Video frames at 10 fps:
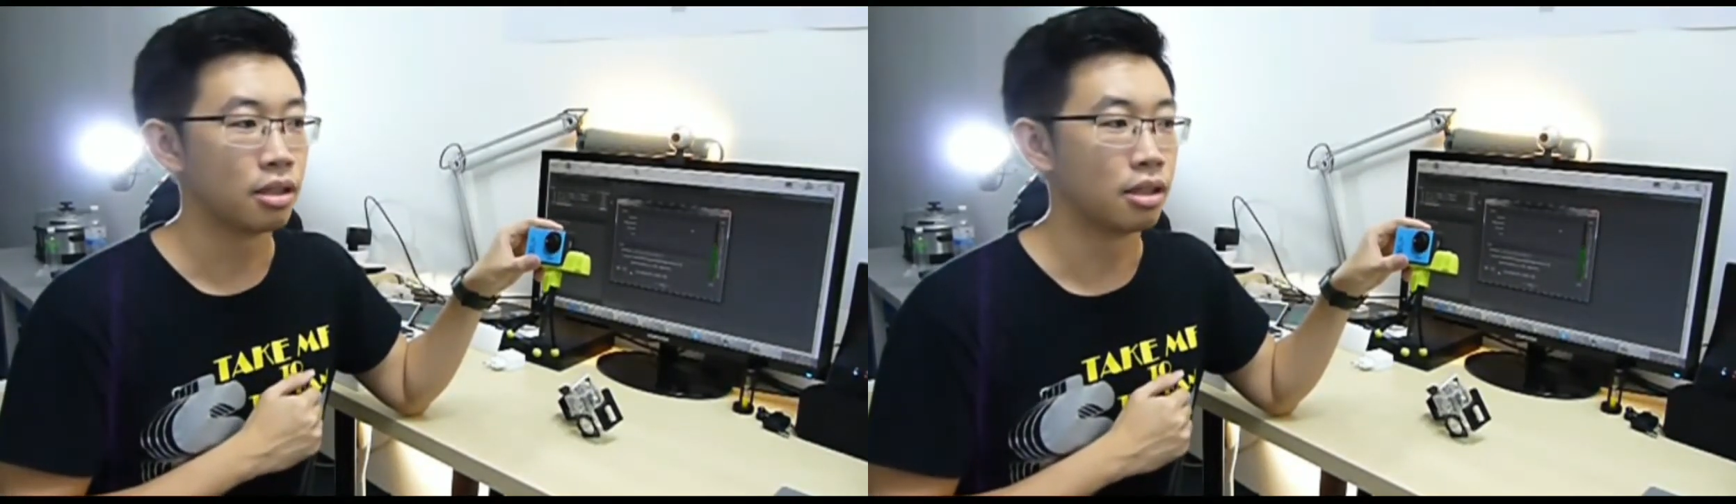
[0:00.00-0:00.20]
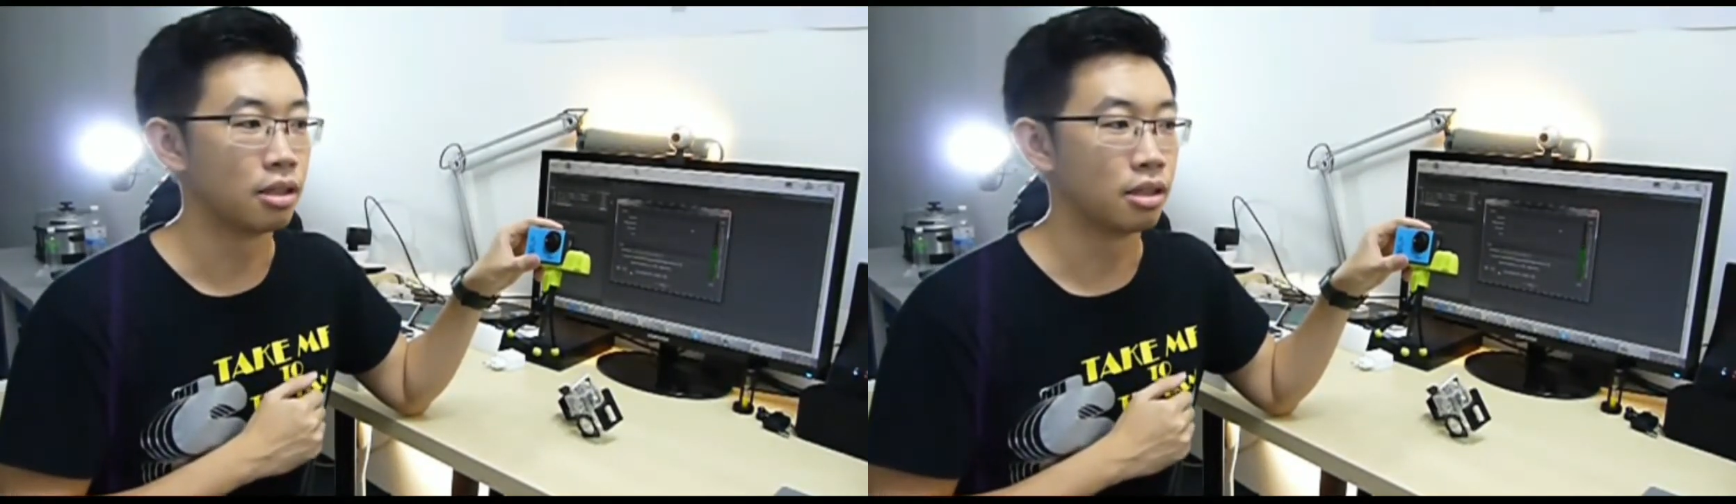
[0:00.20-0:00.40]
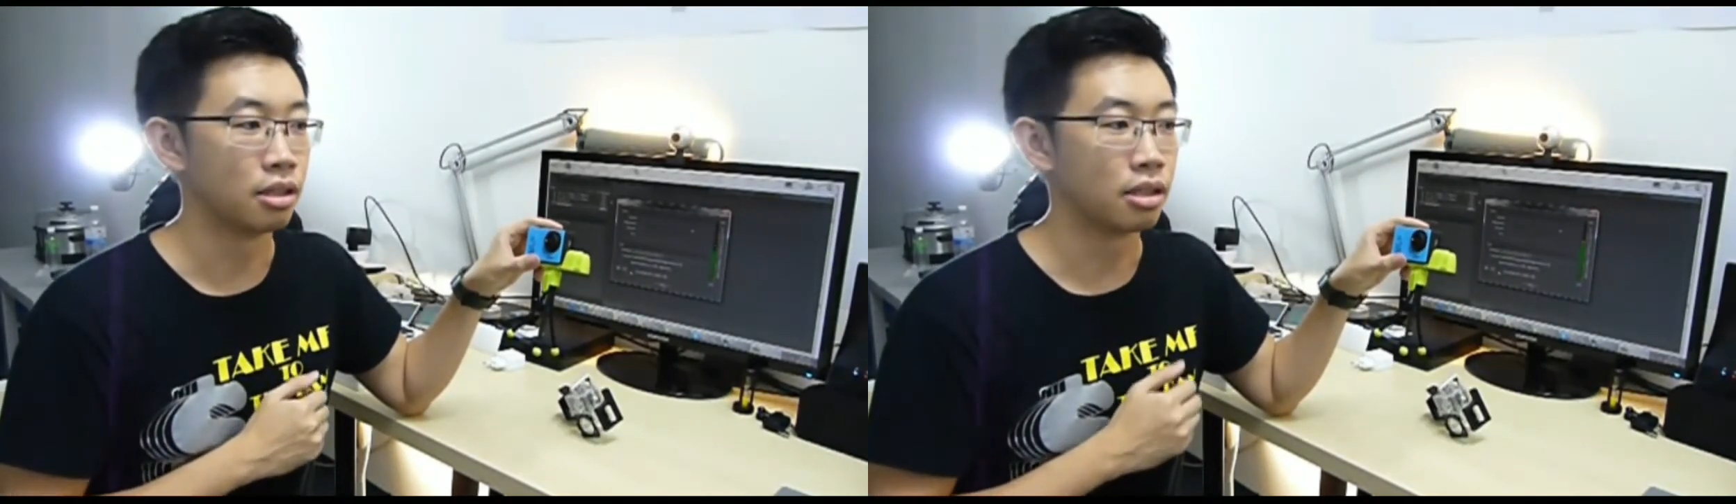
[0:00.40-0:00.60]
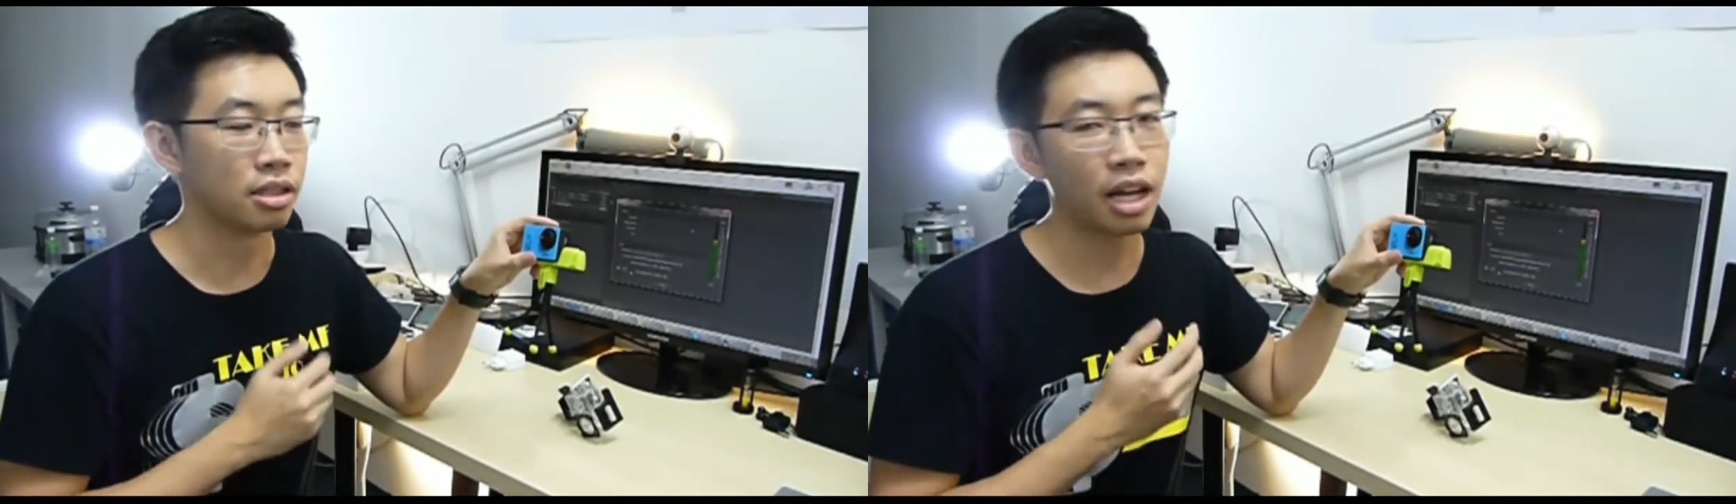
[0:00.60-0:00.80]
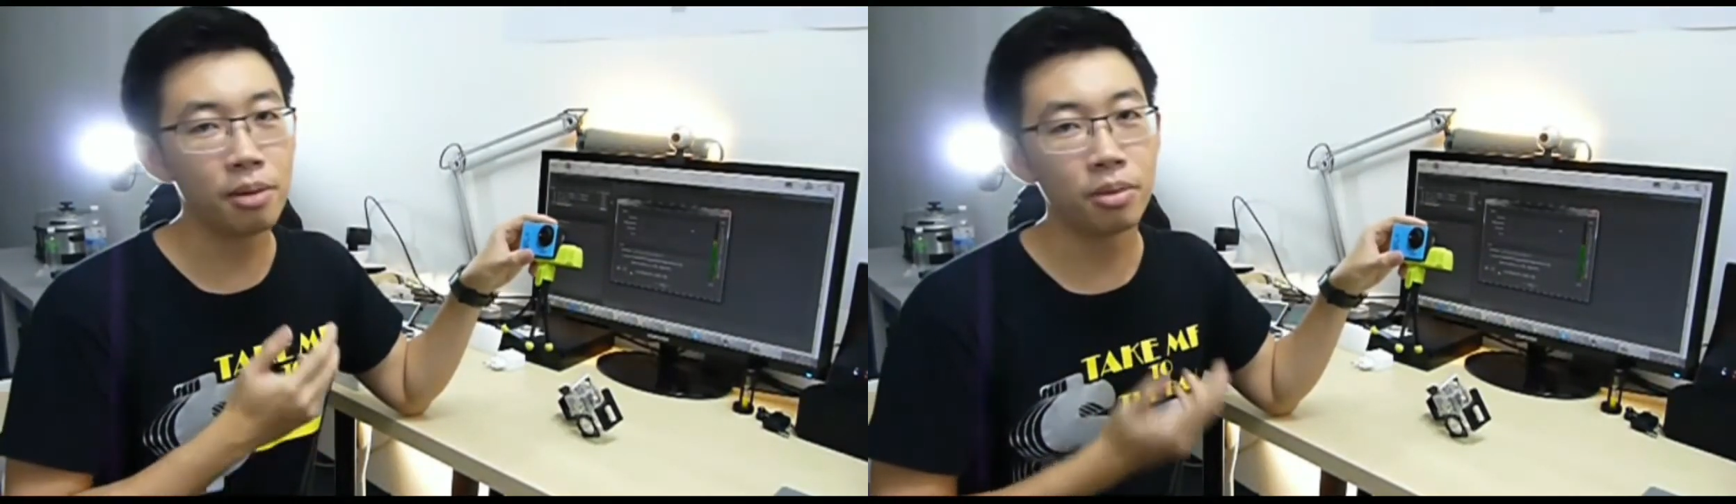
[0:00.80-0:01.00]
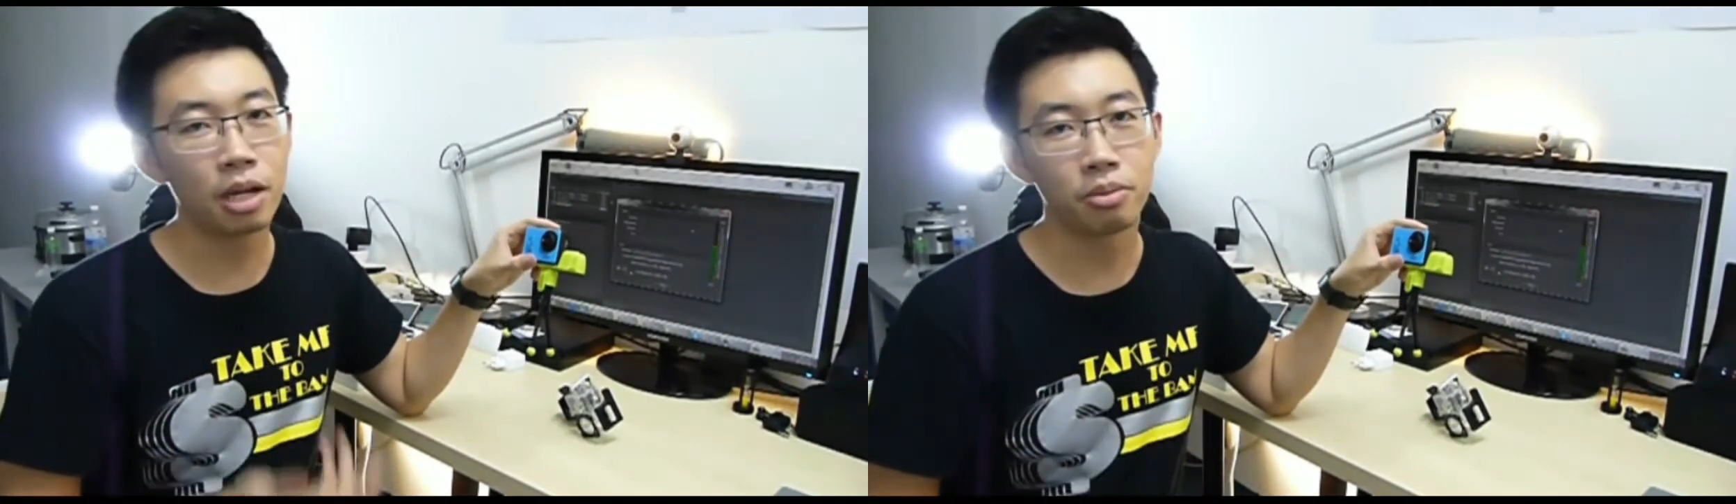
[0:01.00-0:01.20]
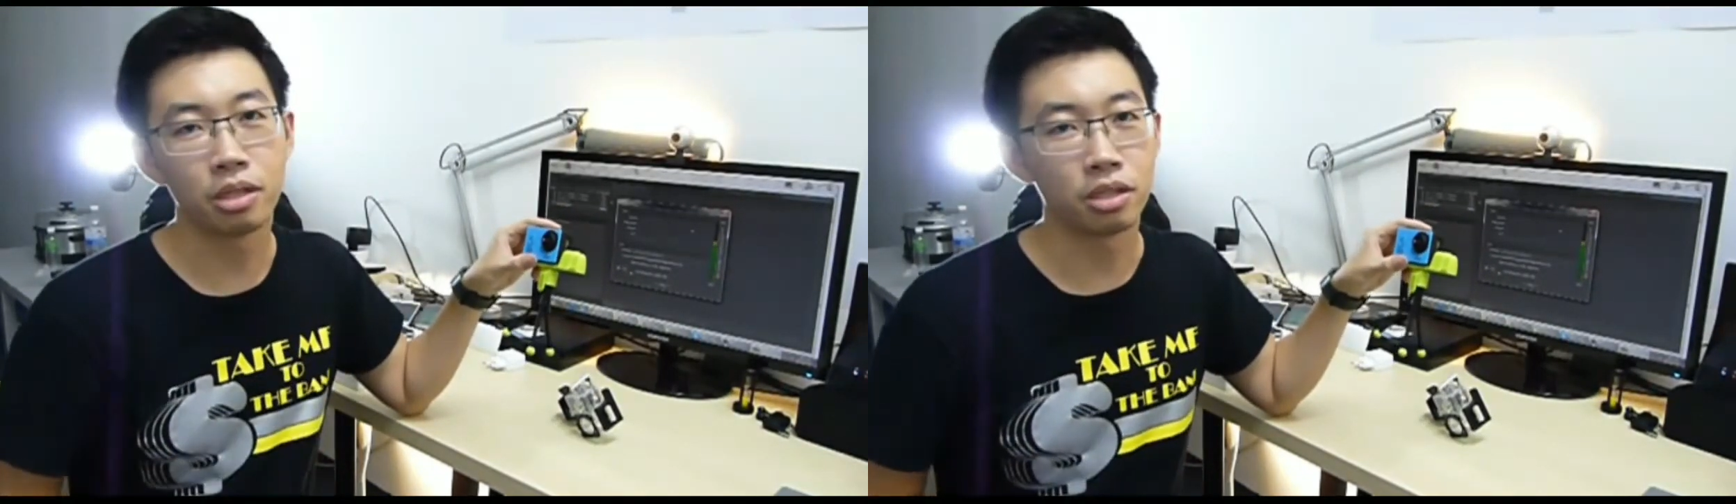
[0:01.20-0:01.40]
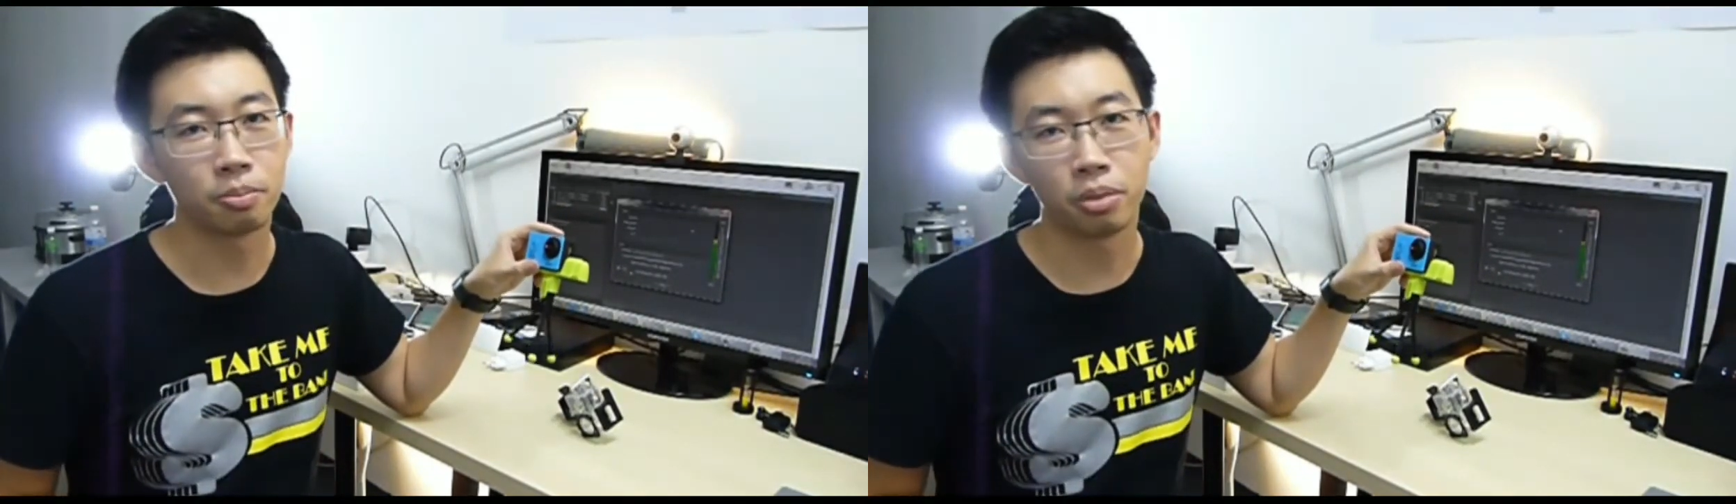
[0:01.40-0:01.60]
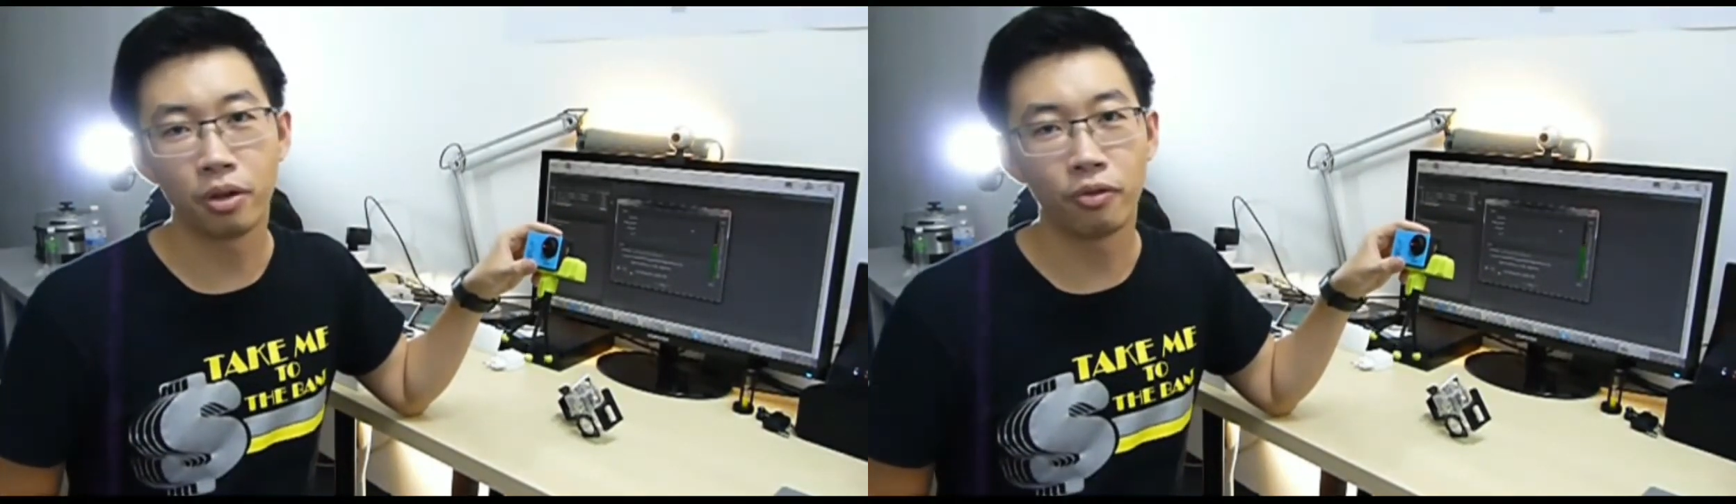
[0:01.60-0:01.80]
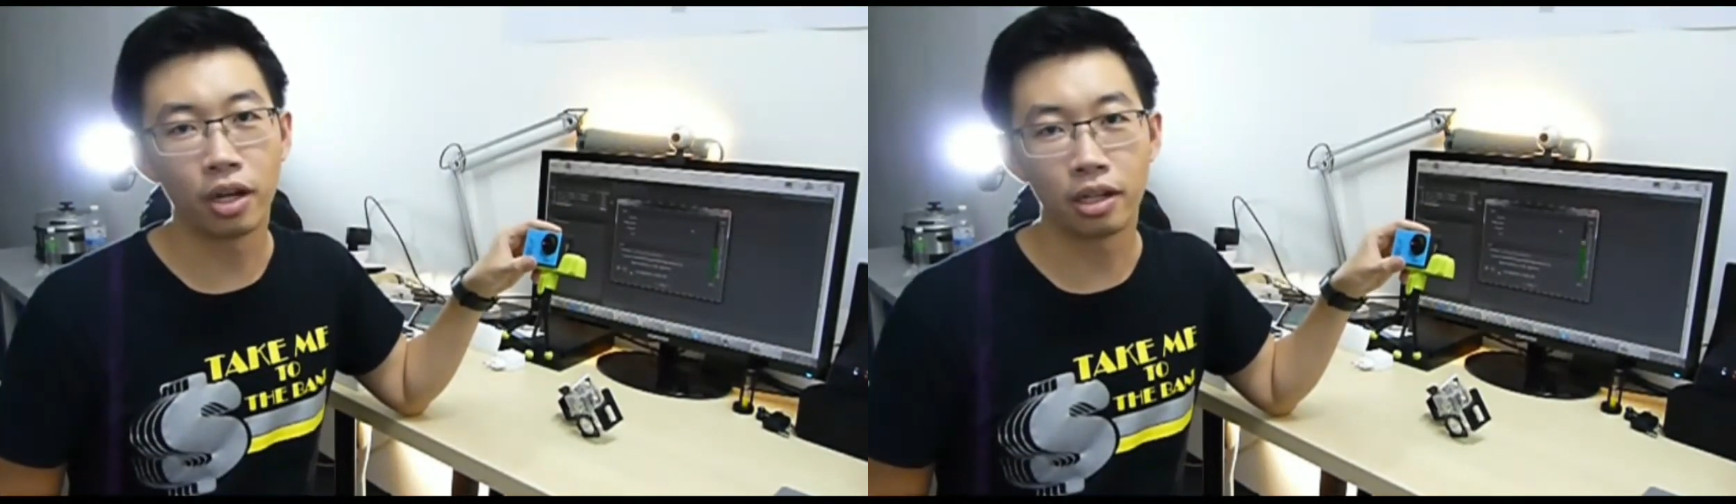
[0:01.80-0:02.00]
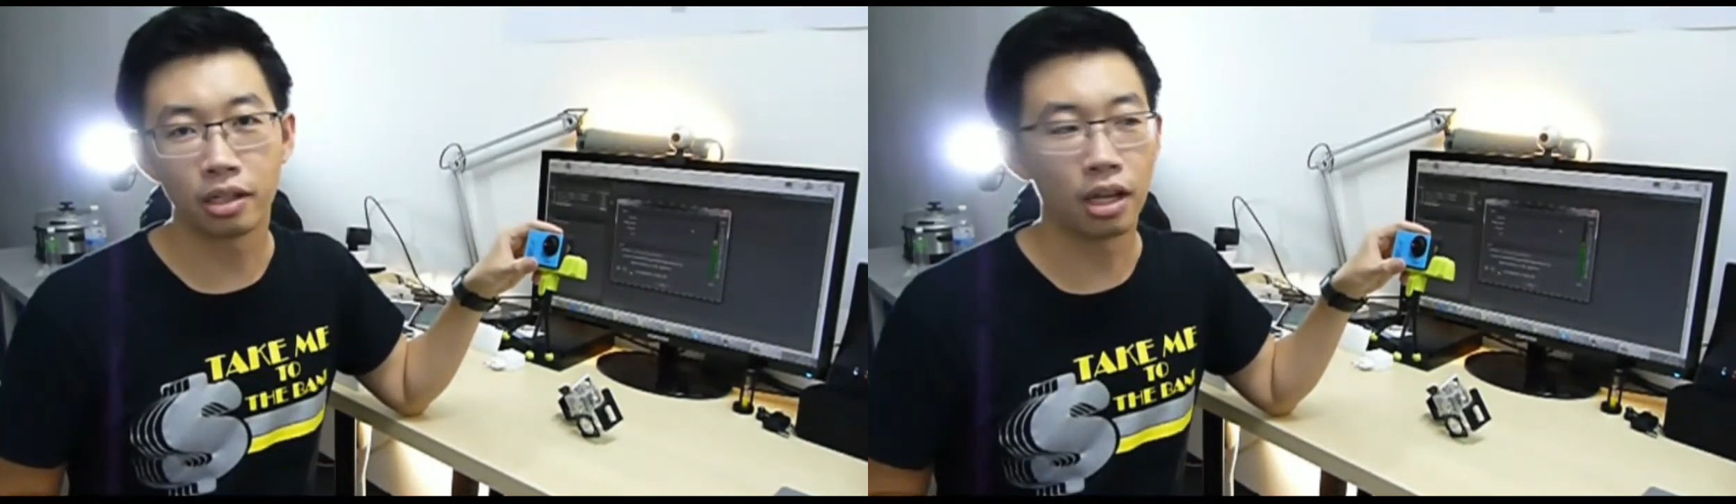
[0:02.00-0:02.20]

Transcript: The time lapse is perfect.